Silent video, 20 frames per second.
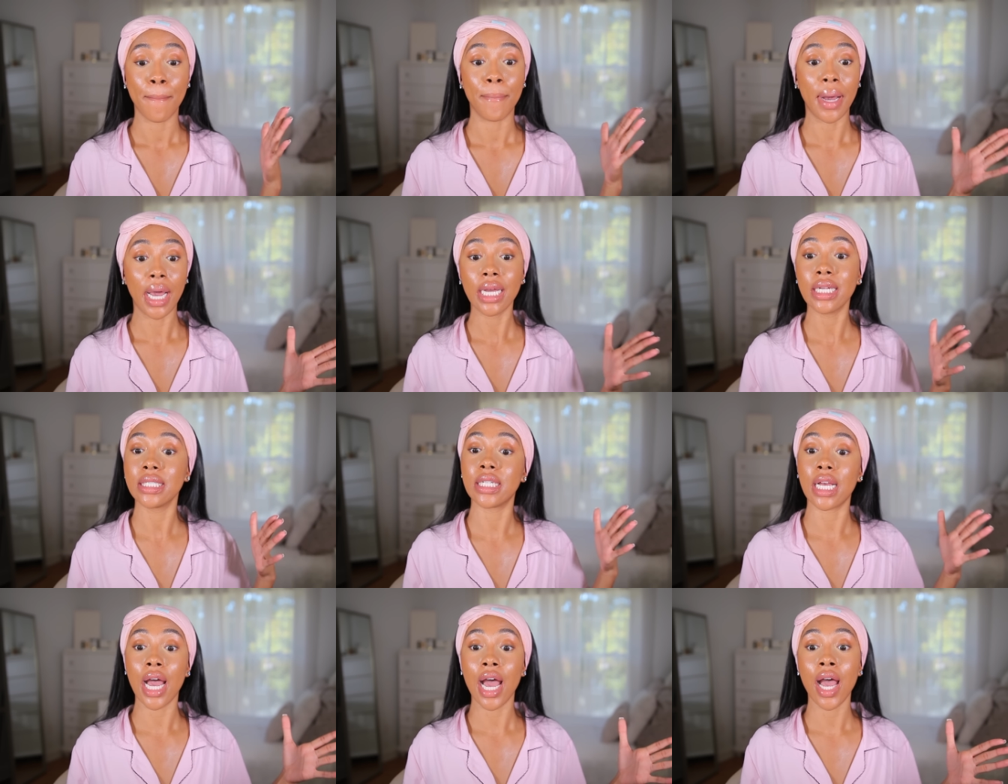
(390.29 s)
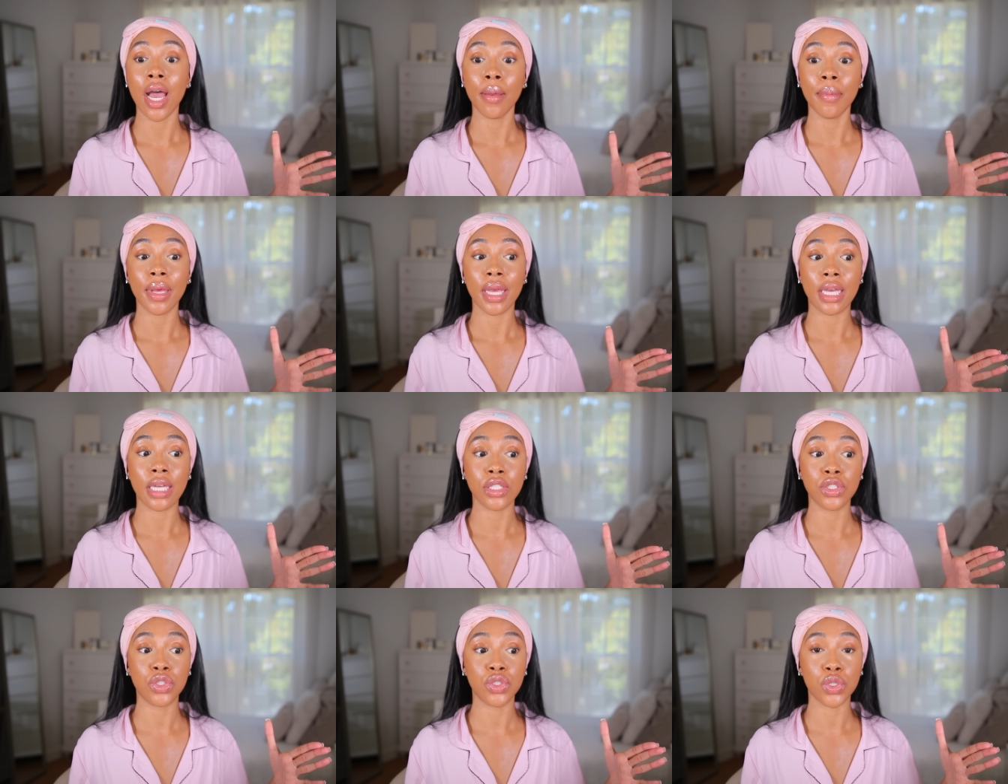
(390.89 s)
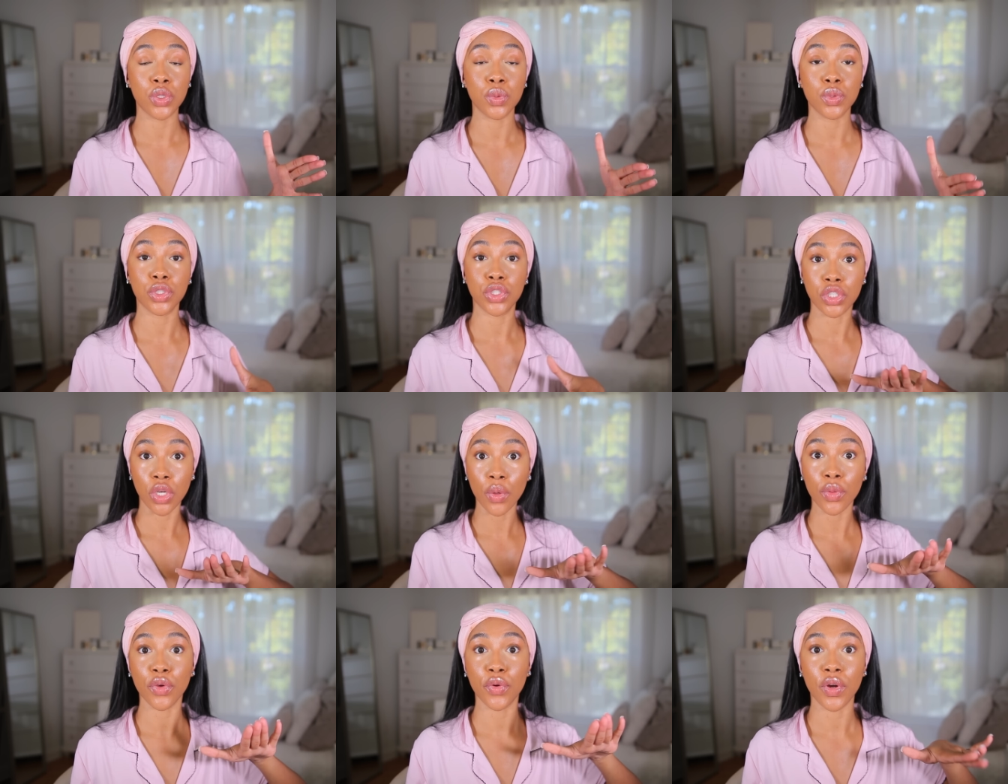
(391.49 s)
My job is to
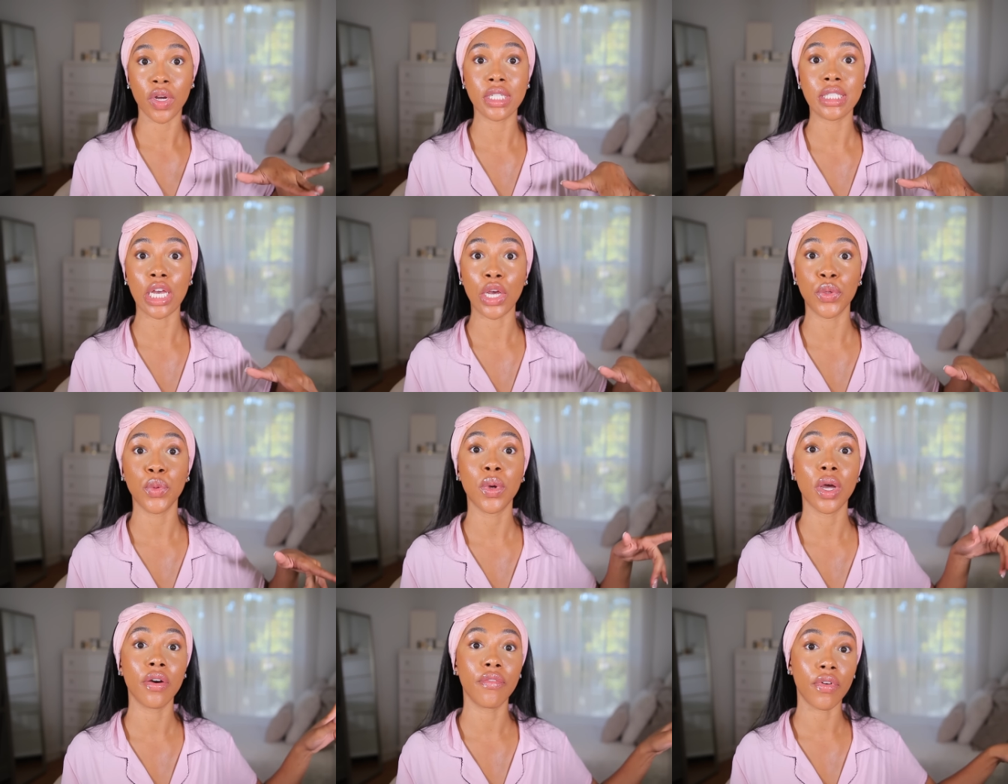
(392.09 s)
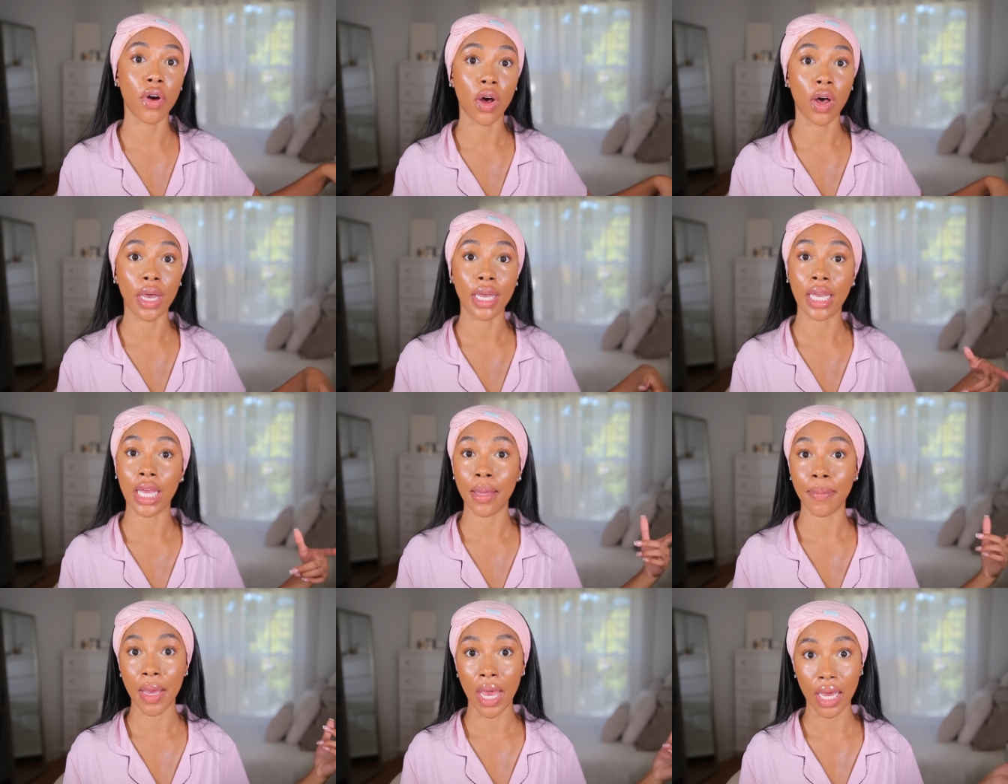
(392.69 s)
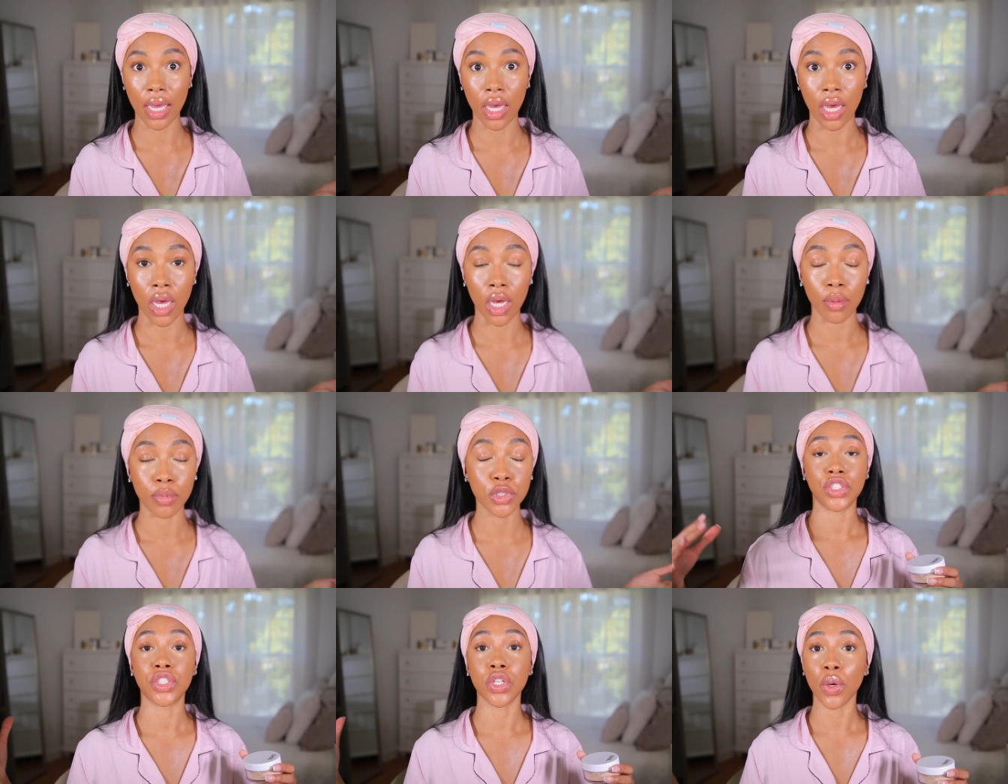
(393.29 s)
show the girls how you can fall and get back
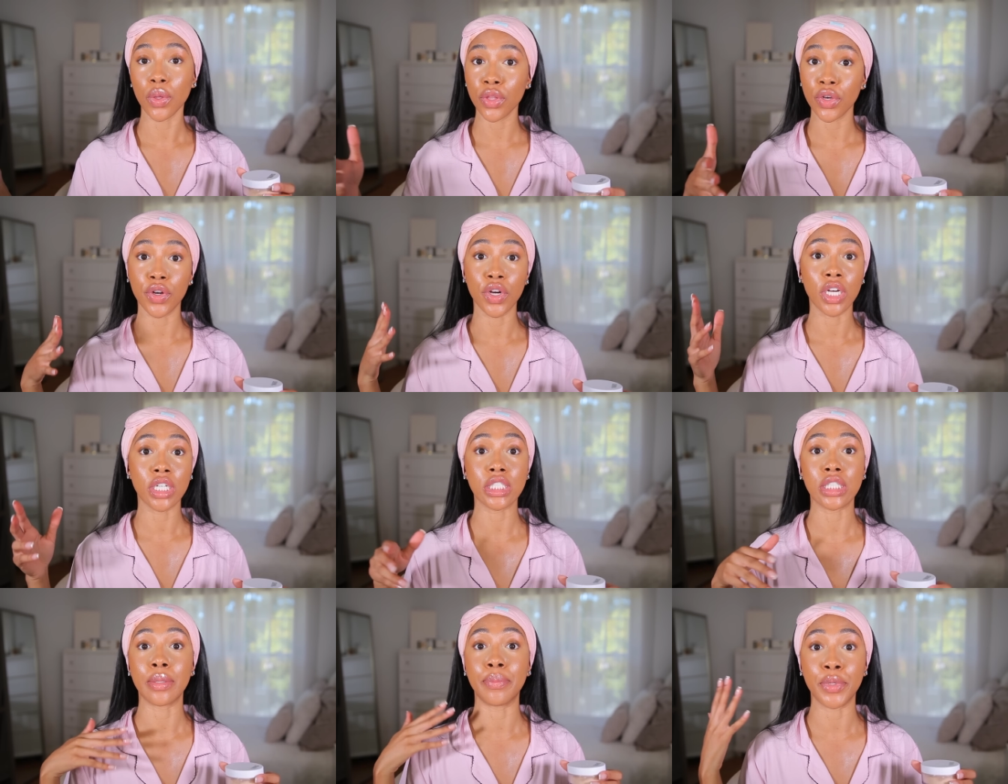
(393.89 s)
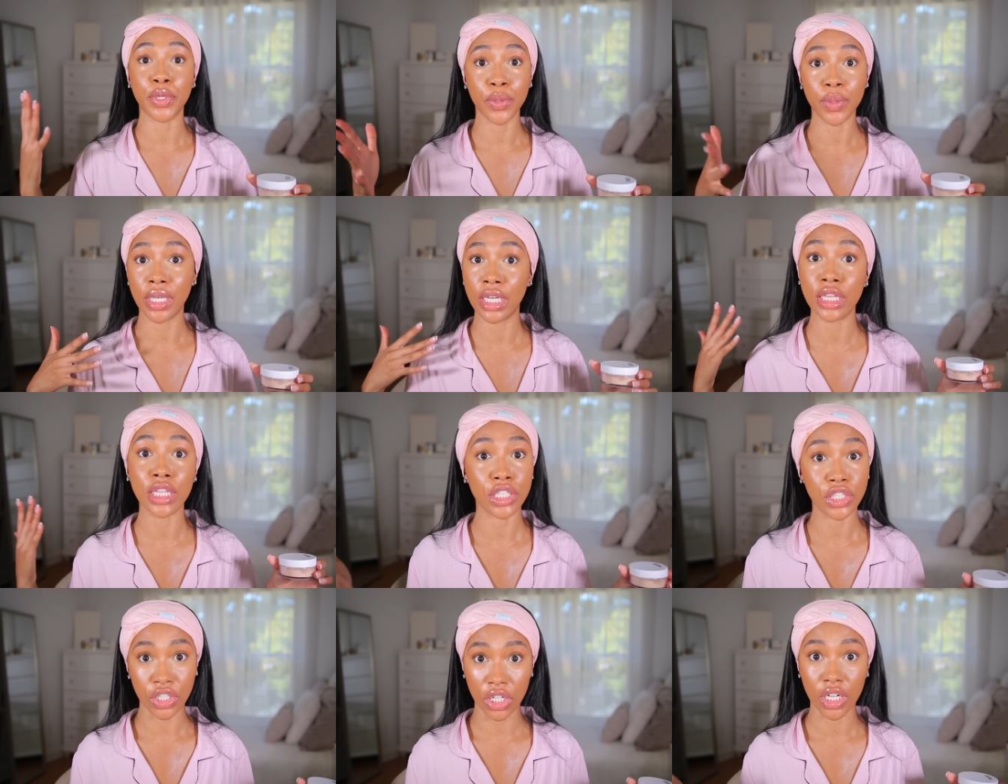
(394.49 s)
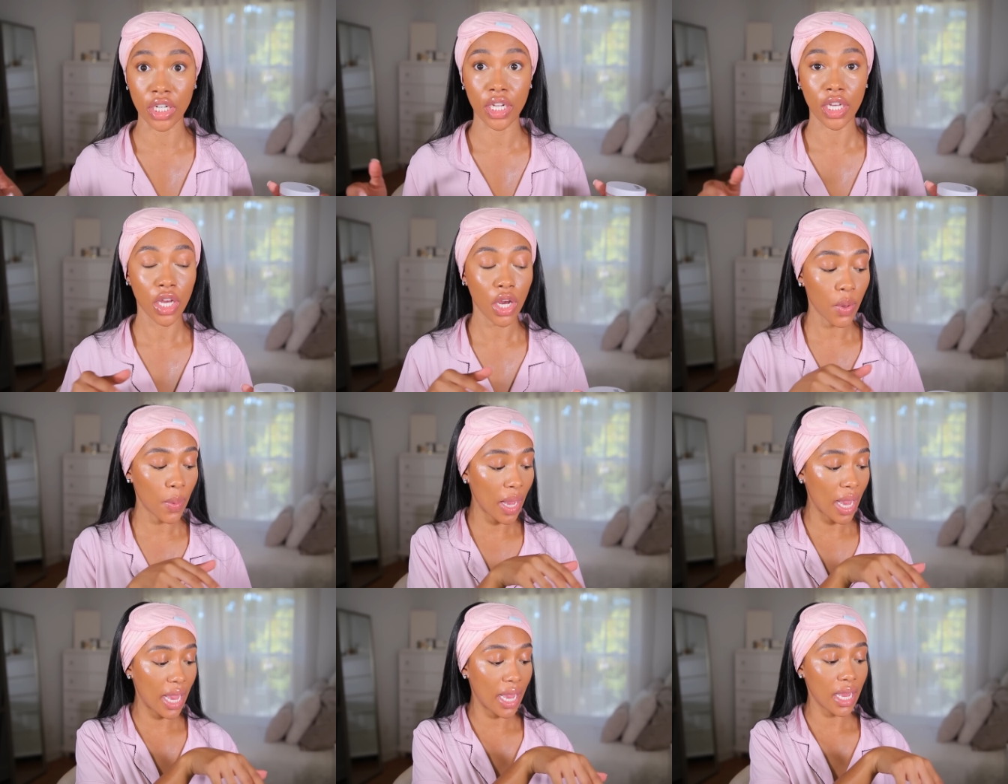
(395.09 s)
up. Show the girls the beauty in the journey,
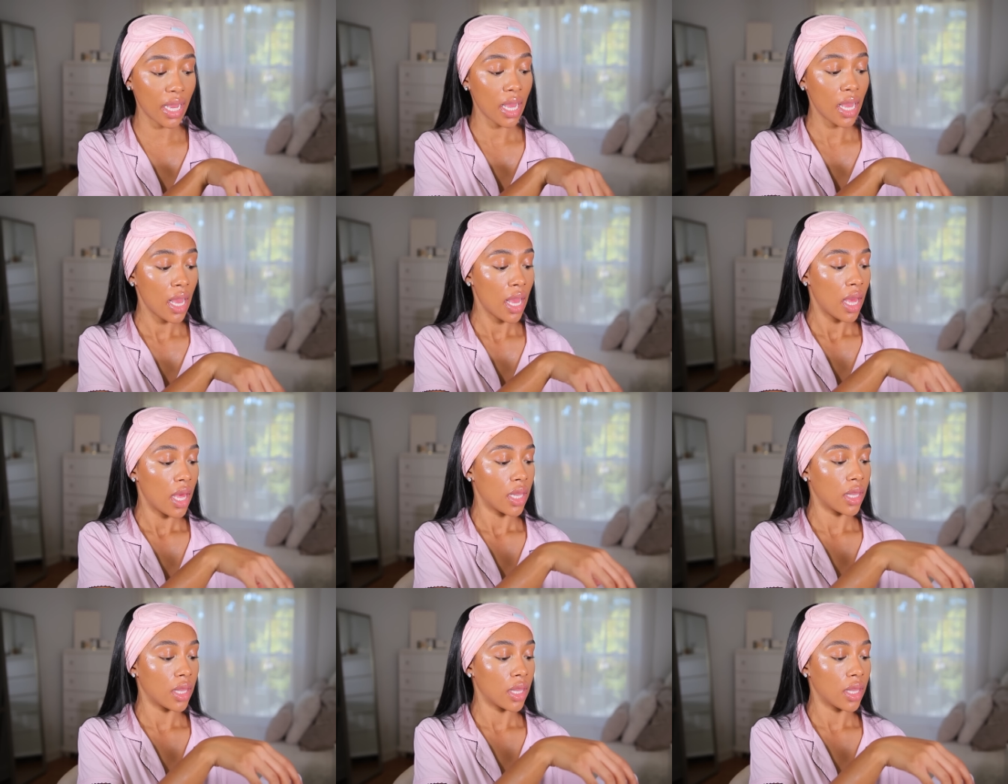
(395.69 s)
okay?